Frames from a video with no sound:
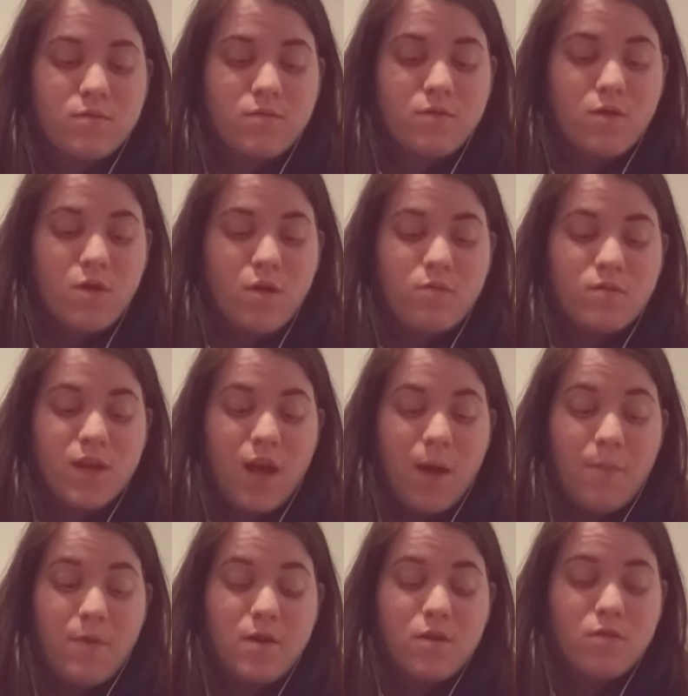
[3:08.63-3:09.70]
And I was
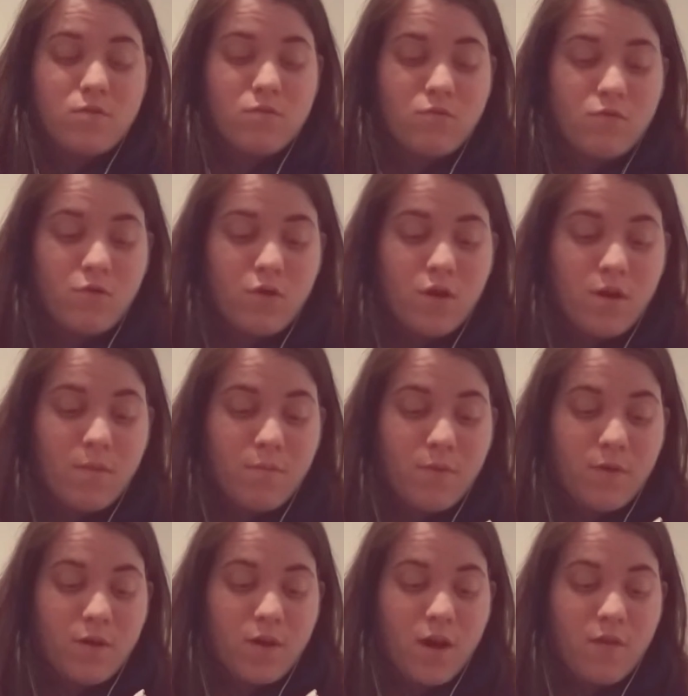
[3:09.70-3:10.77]
happy growing up,
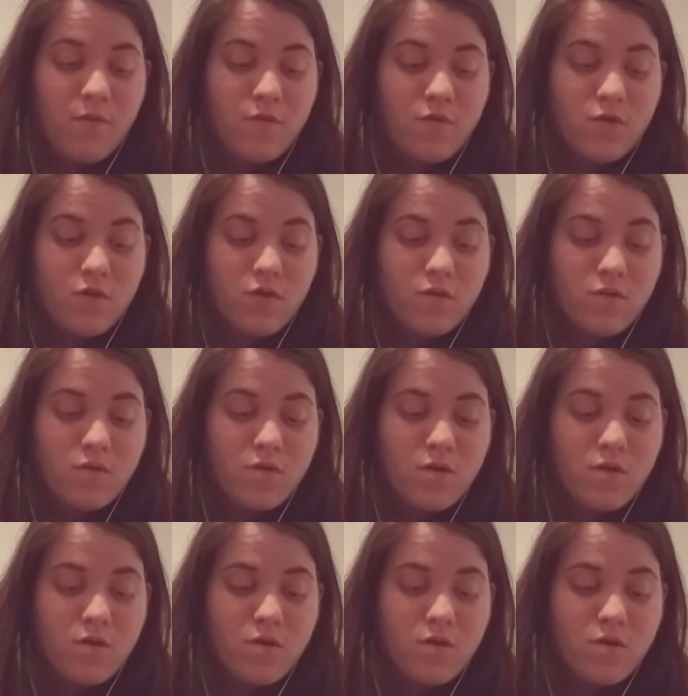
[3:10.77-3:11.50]
but after